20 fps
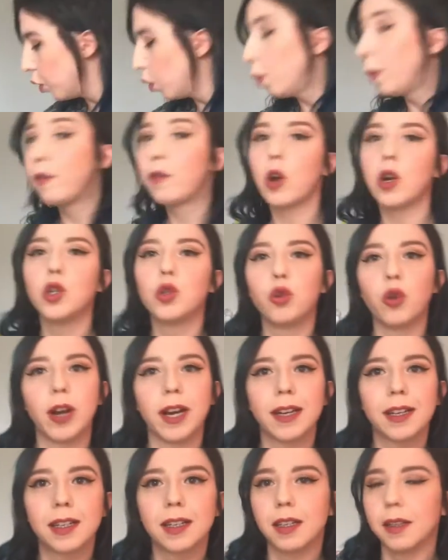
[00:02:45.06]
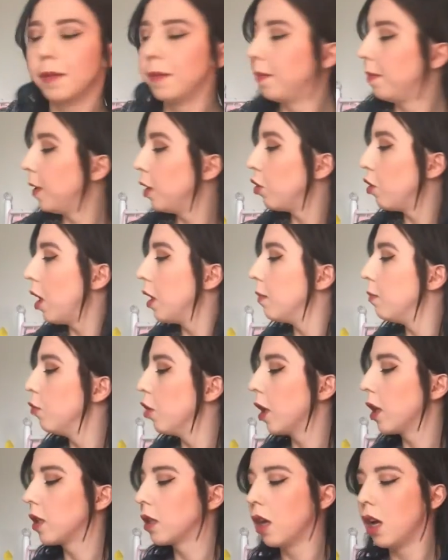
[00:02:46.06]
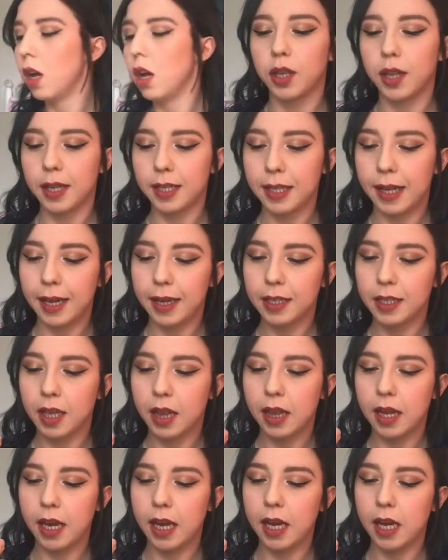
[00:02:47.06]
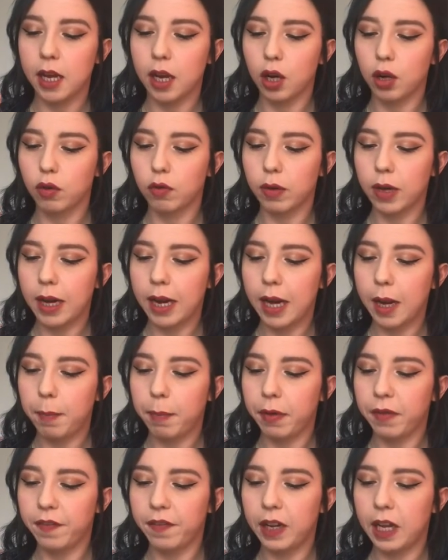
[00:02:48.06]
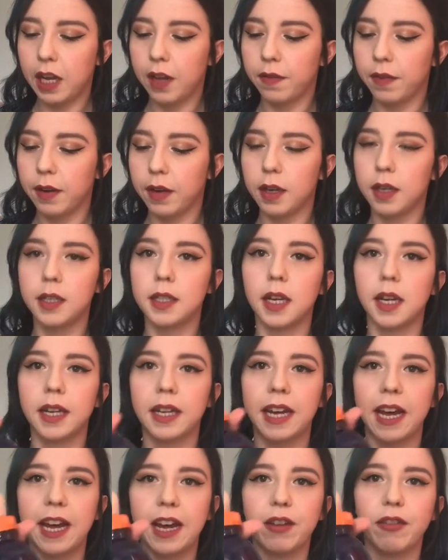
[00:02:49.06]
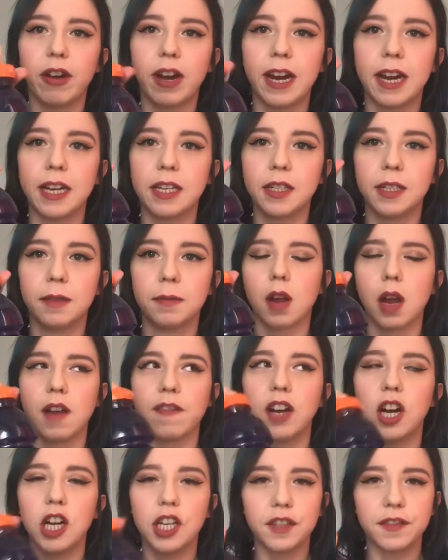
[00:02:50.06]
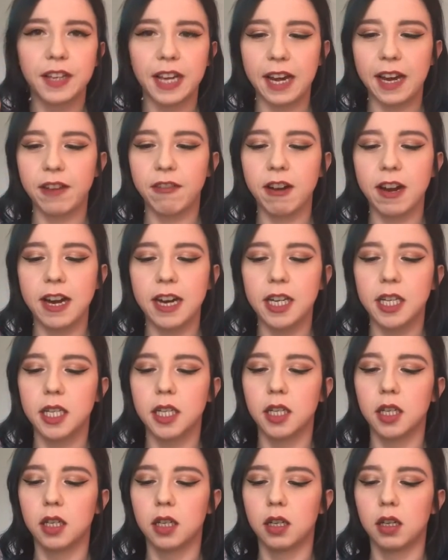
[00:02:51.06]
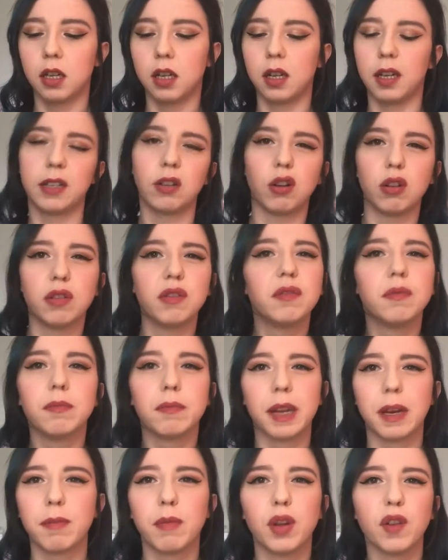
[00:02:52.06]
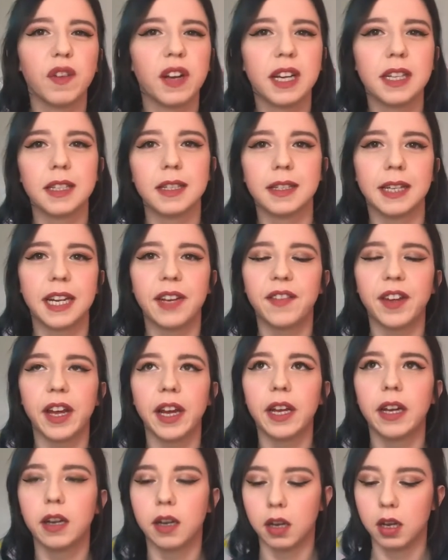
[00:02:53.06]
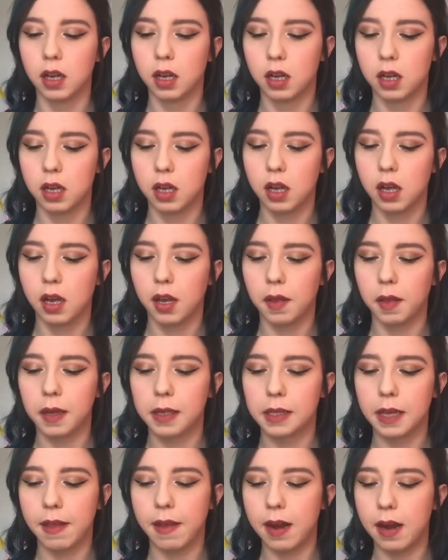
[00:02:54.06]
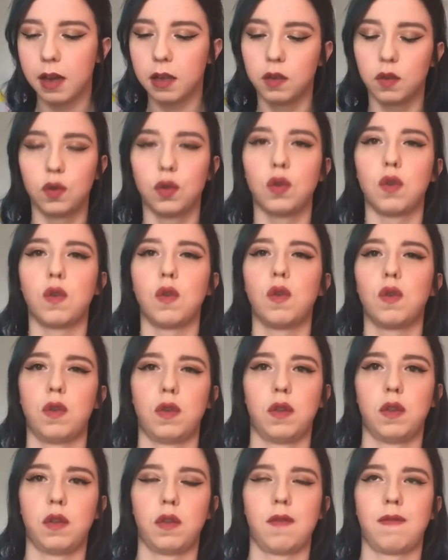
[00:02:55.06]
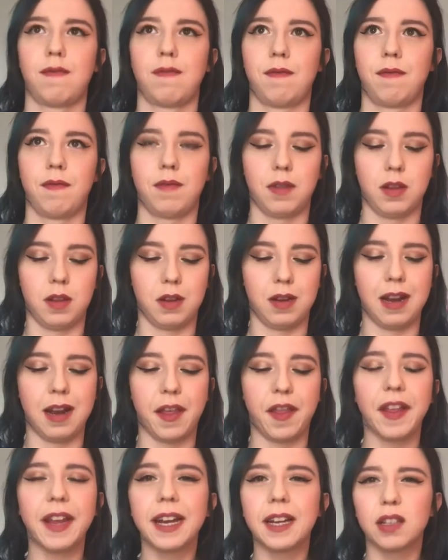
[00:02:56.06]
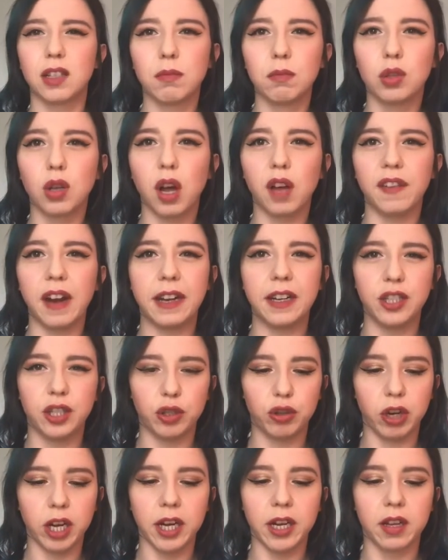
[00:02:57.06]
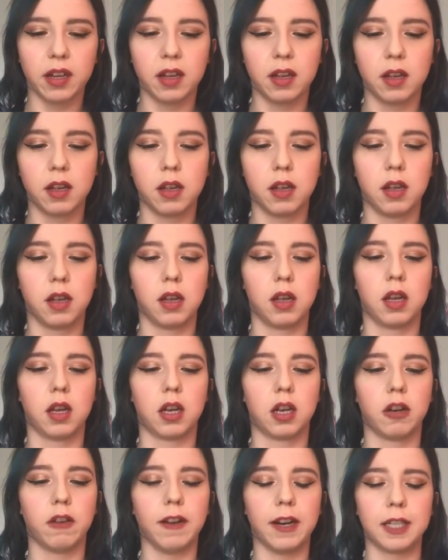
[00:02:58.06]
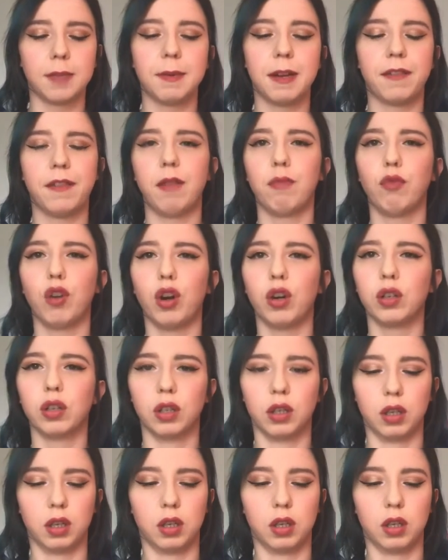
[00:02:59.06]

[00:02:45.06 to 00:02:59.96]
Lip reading: Oh, we've got a drink. Let's try some drinks. So this is the grape flavoured Gatorade. And I've heard of Gatorade, like in movies and TV and things like that, so. And I think it's some sort of energy drink. Correct me if I'm wrong.